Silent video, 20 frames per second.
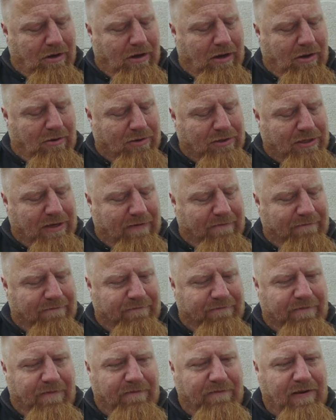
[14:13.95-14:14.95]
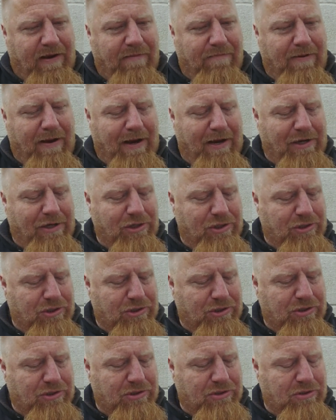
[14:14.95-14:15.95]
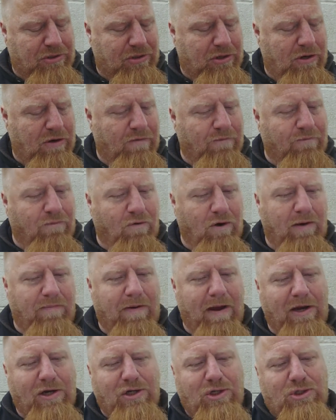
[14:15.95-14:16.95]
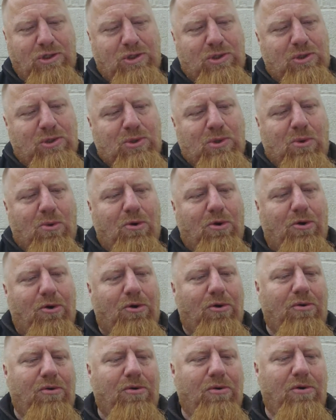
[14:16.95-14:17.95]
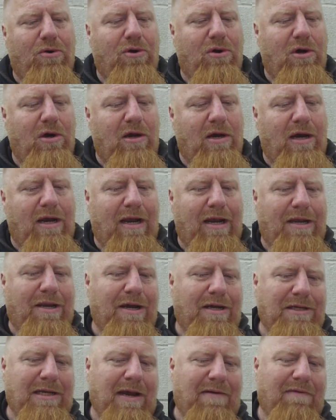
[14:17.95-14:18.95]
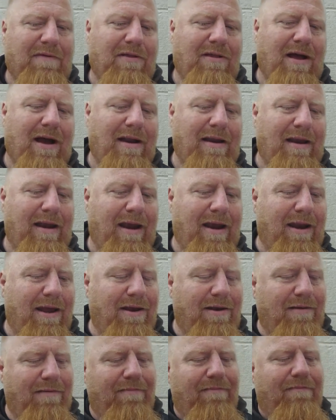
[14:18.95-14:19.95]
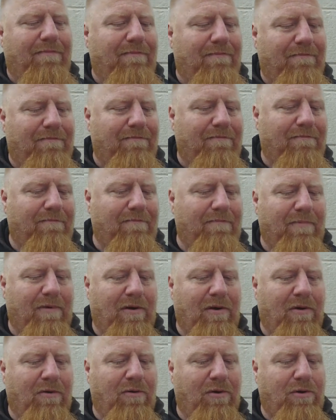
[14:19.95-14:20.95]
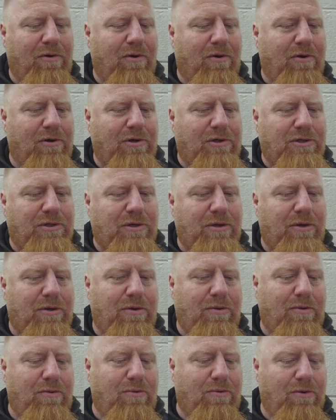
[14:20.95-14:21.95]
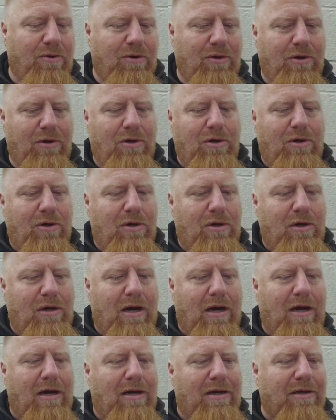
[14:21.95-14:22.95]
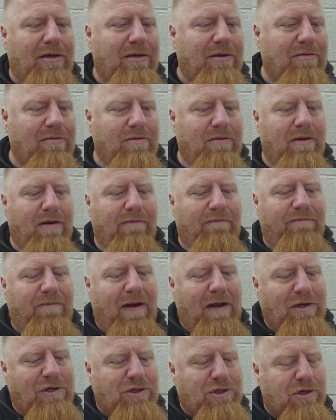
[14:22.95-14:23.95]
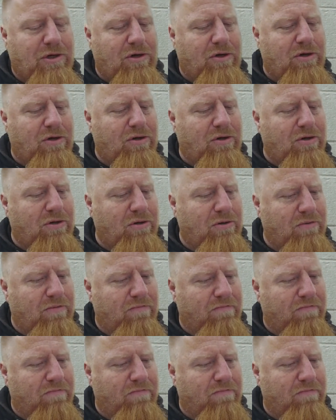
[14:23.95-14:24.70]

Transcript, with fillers: I want to say fifty pages, forty pages shorter, it does have a lot in it in regards to uh, adventure,